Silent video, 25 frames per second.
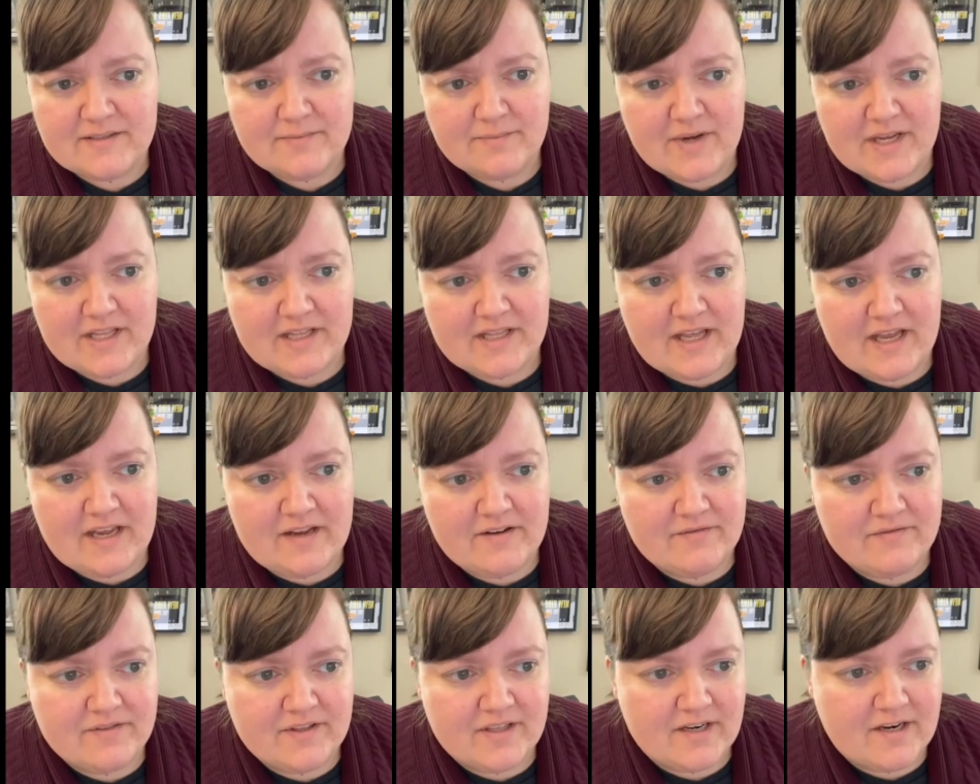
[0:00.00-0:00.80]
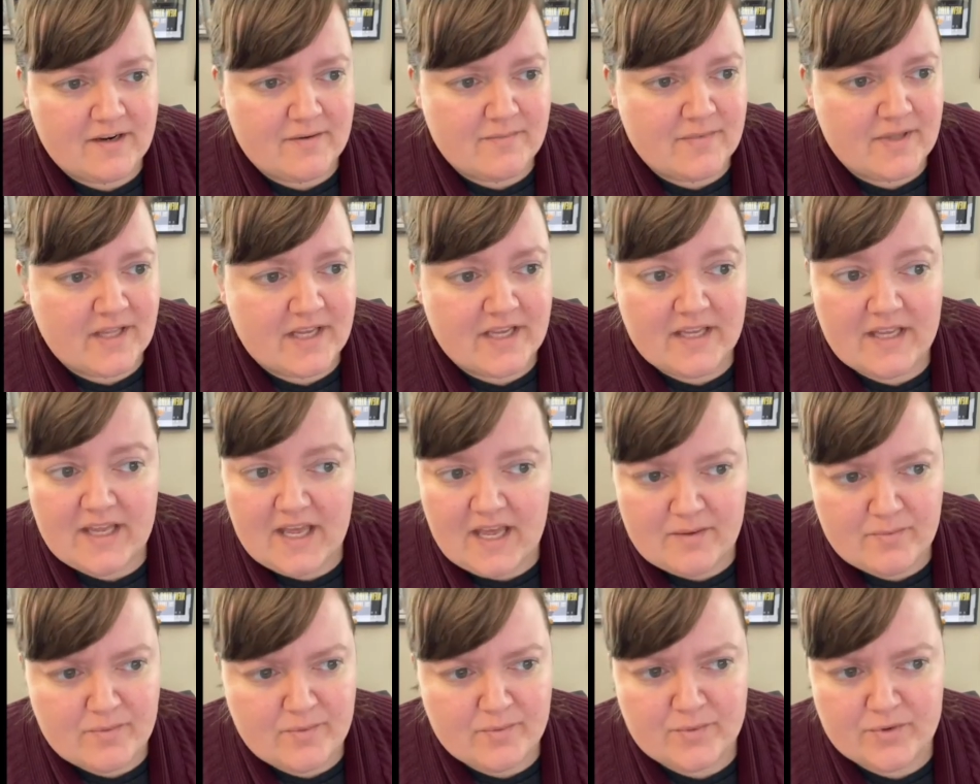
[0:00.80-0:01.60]
in my life that I'm like
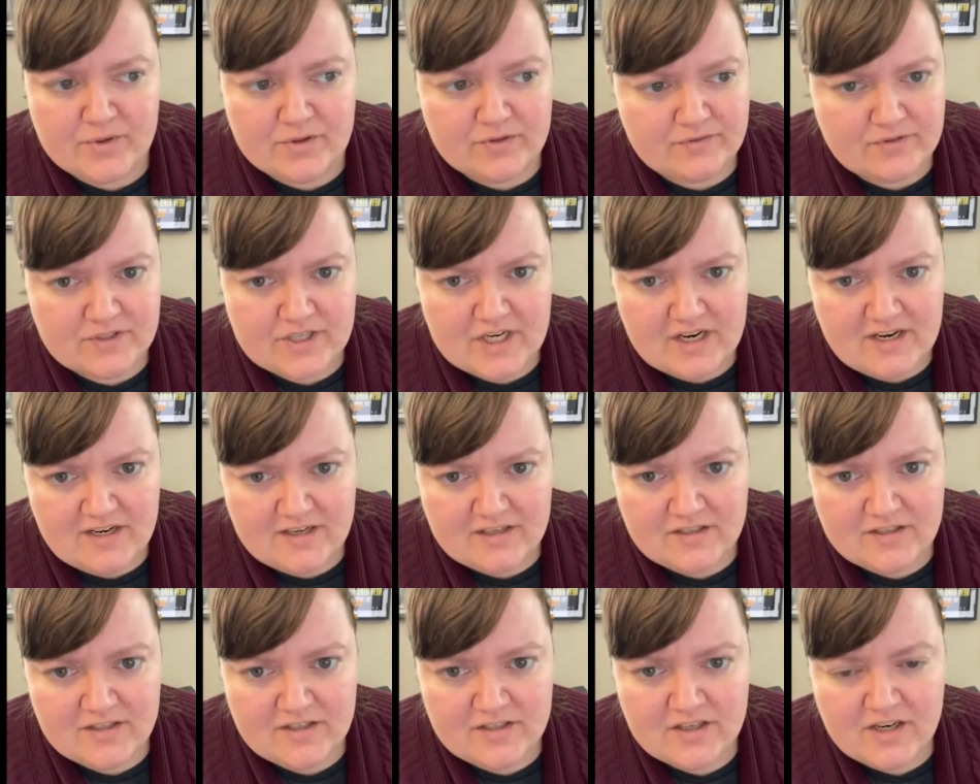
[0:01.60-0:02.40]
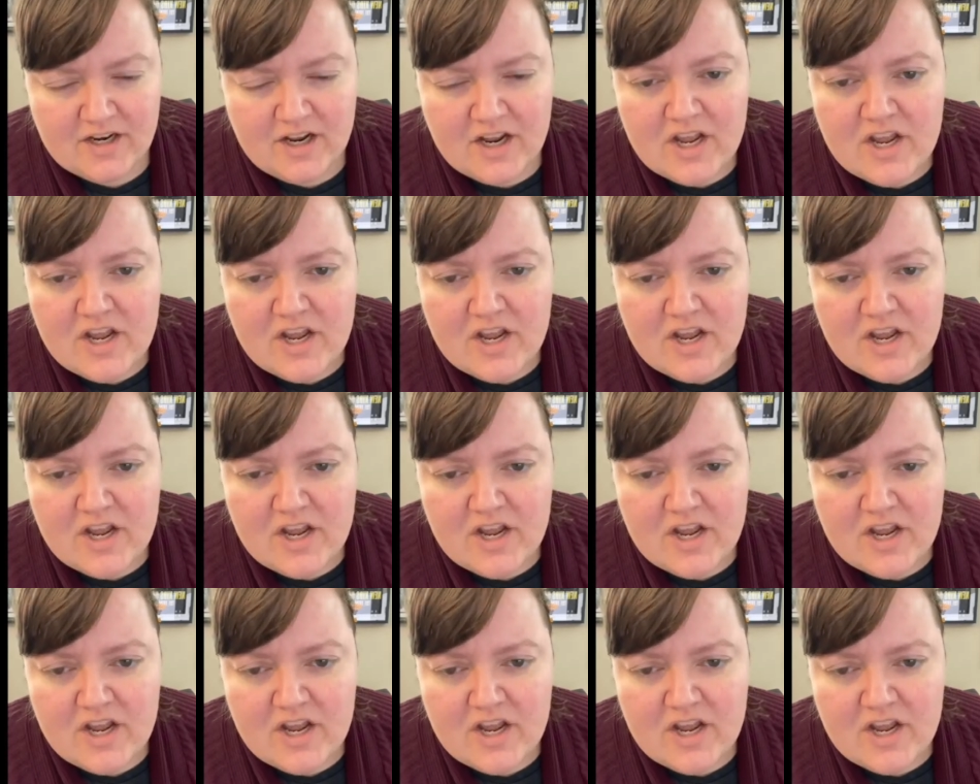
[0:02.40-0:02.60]
capable of change.